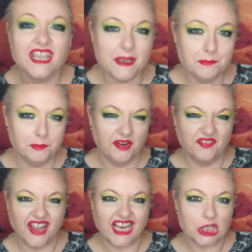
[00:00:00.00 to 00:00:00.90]

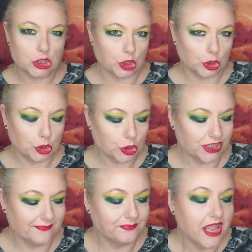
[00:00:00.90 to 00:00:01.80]

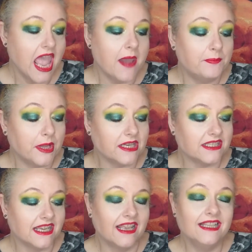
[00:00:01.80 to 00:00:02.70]
imperfections.
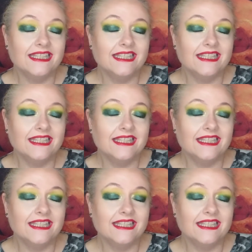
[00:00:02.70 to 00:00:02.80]
But